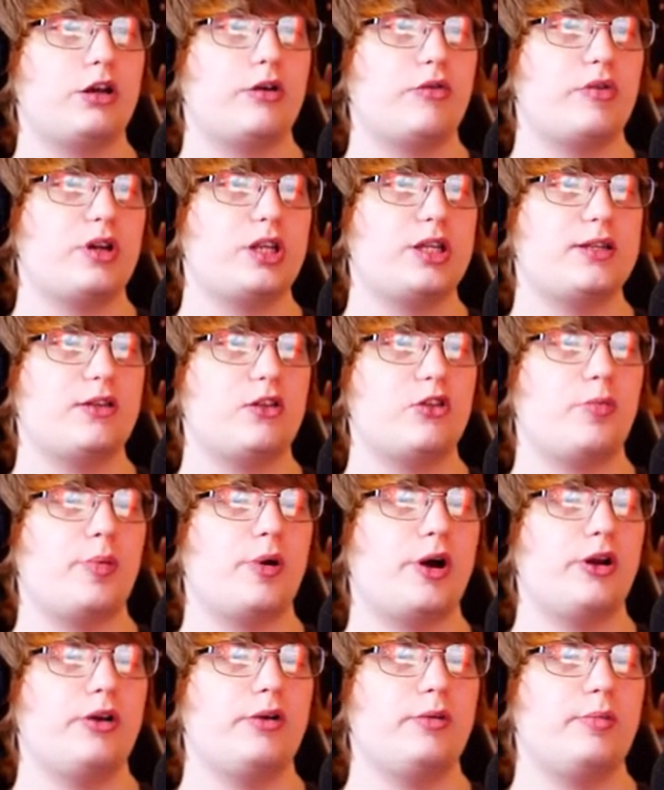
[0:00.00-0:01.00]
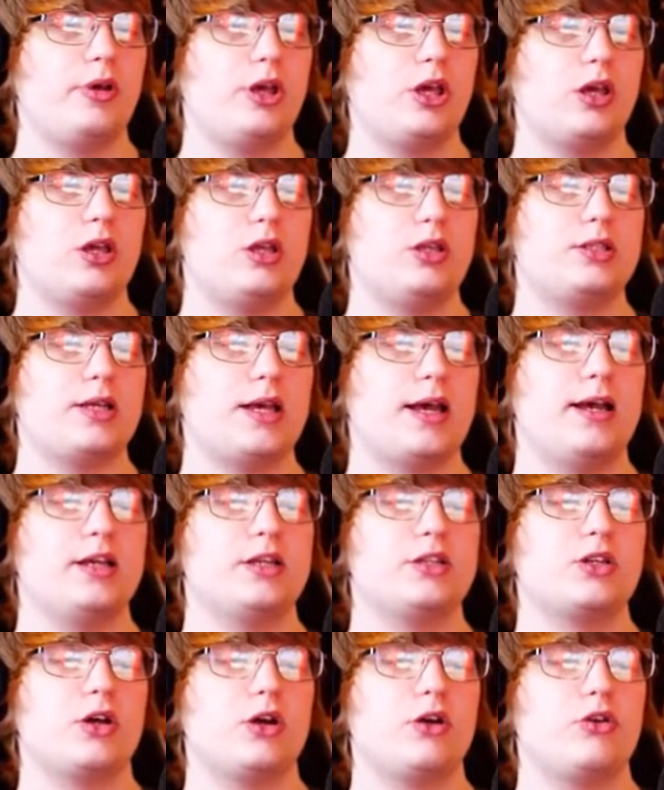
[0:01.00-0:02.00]
really see the point because
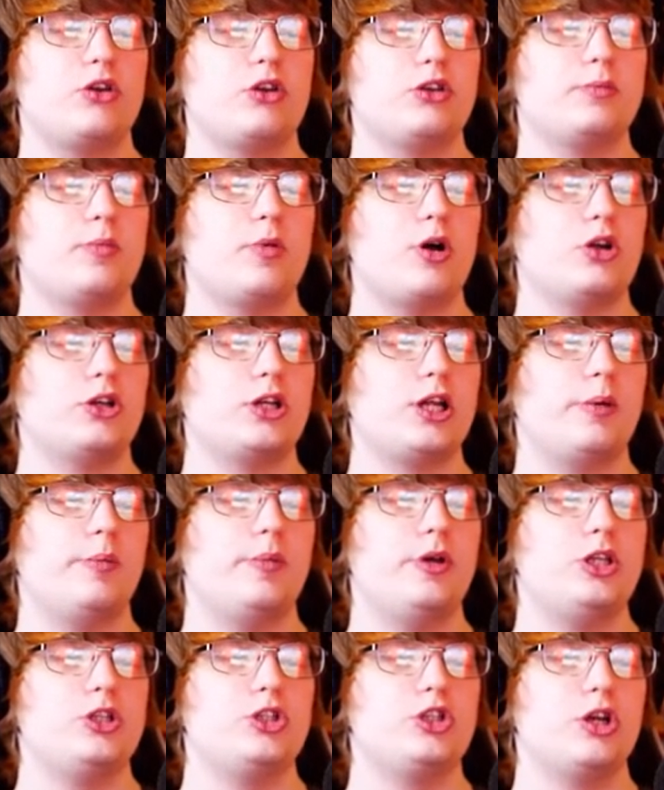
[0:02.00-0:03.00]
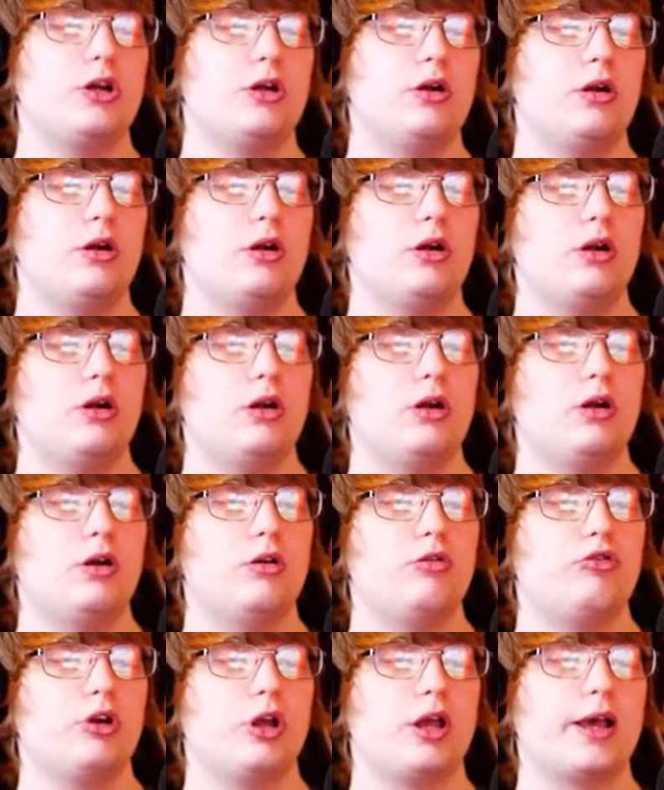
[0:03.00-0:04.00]
Assar does more damage
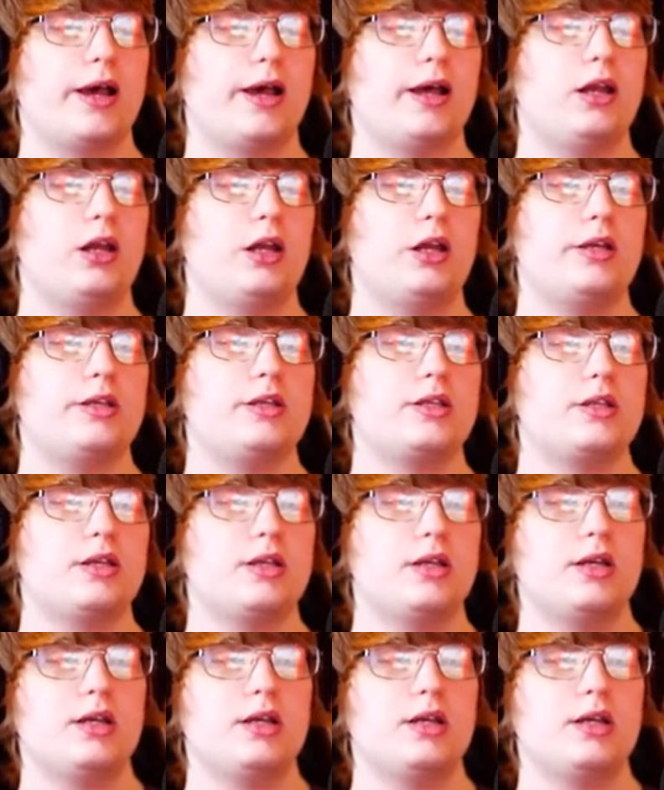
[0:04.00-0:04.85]
regardless.